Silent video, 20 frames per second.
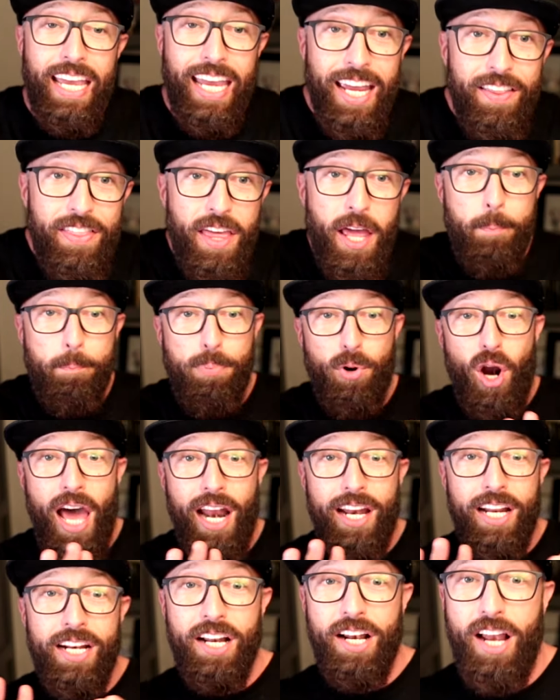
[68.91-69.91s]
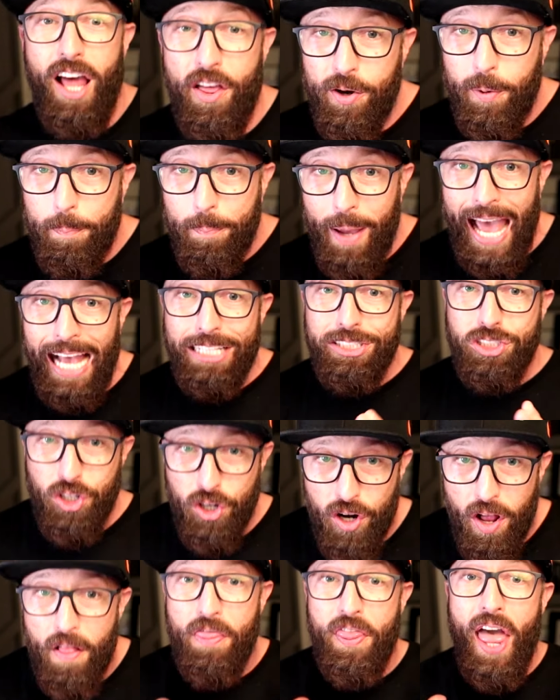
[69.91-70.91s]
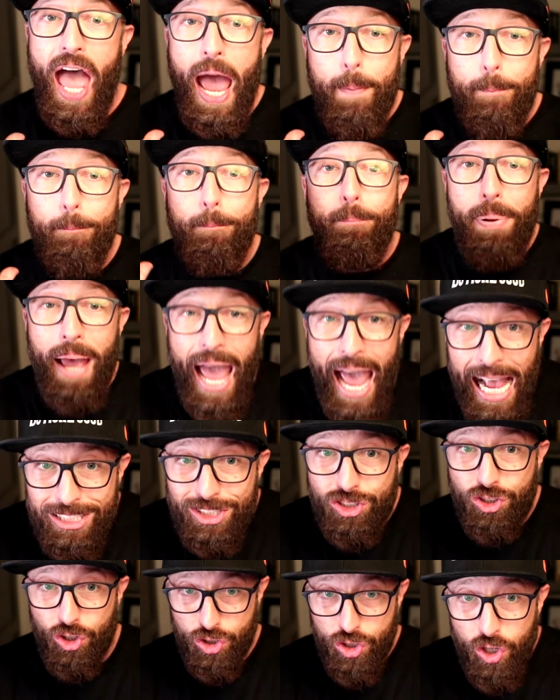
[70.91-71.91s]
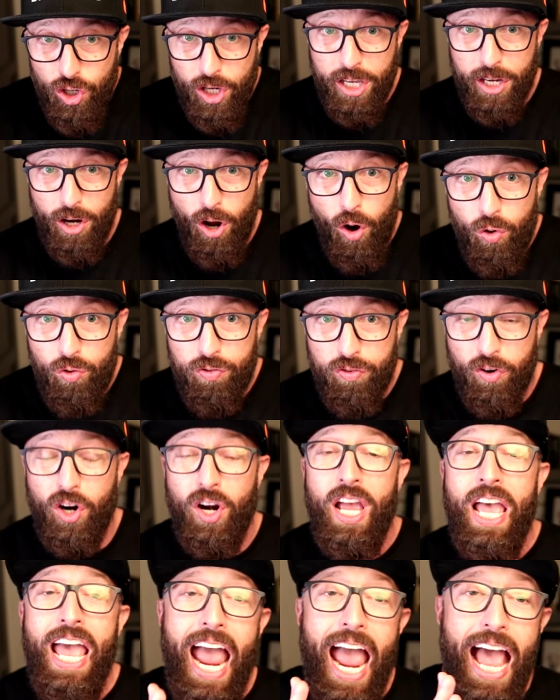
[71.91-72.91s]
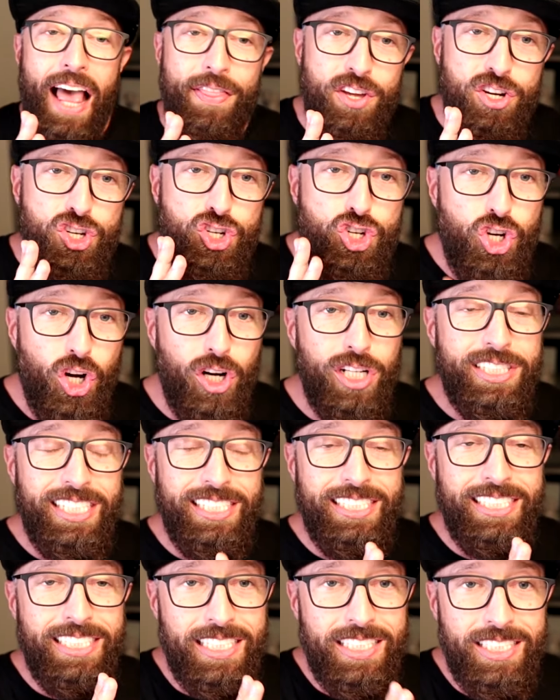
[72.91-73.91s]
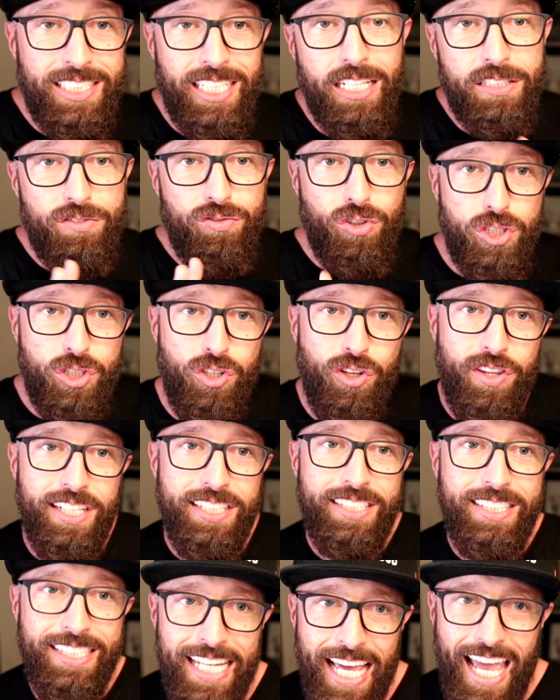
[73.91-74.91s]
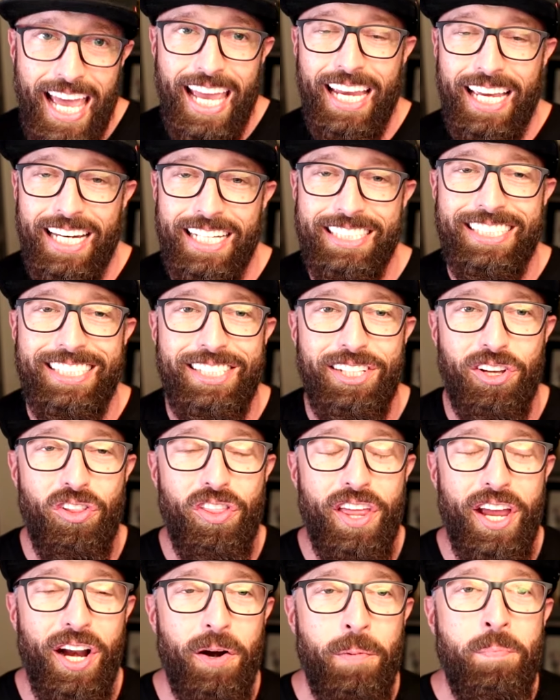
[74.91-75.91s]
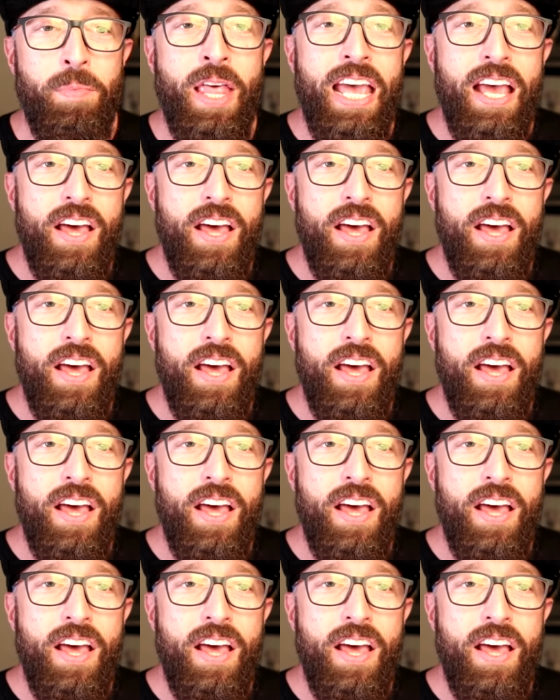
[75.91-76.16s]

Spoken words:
He then brought in another pastor. That pastor took it over, and the church is successful to this day, and it's still there.